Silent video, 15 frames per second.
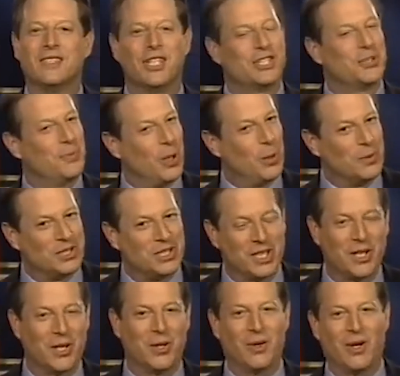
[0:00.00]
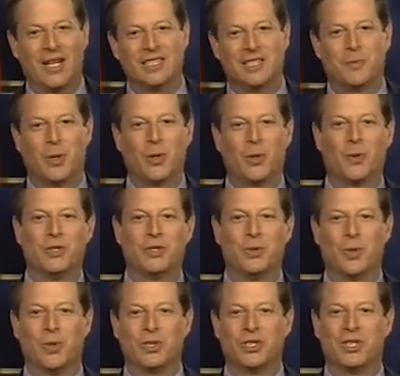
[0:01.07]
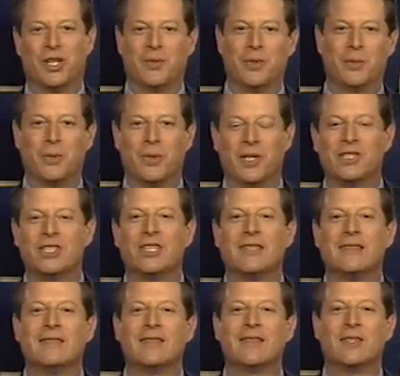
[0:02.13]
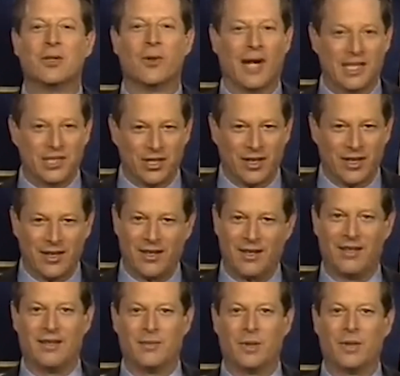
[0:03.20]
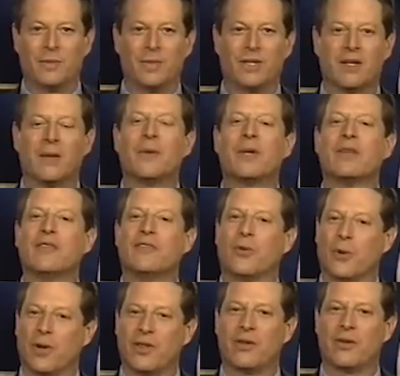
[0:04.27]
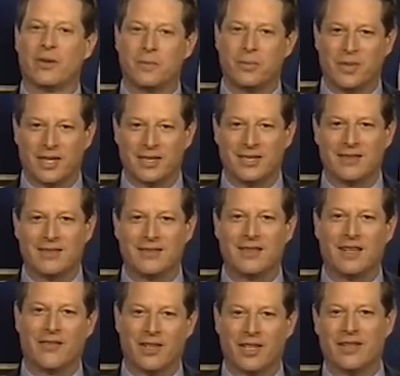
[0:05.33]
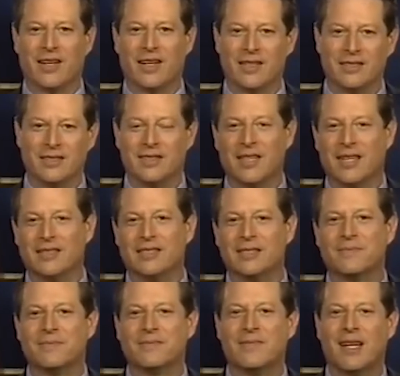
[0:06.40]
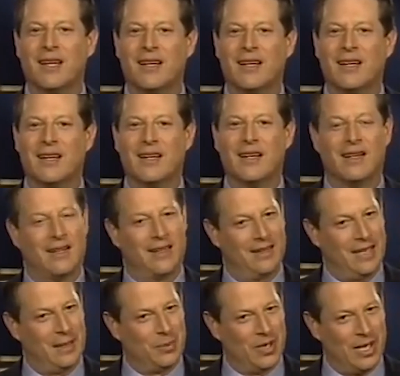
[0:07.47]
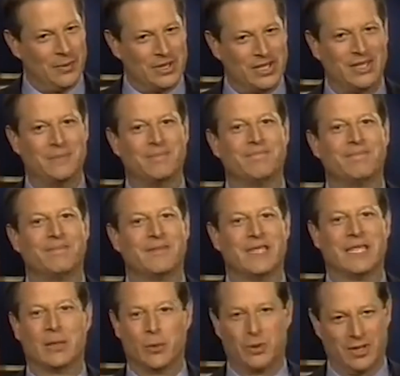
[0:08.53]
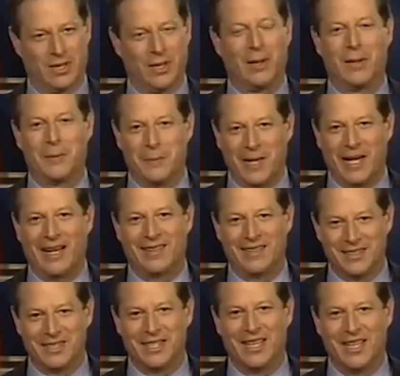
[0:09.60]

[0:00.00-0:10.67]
Just moments ago, I spoke with George W. Bush and congratulated him on becoming the 43rd president of the United States. And I promised him that I wouldn't call him back this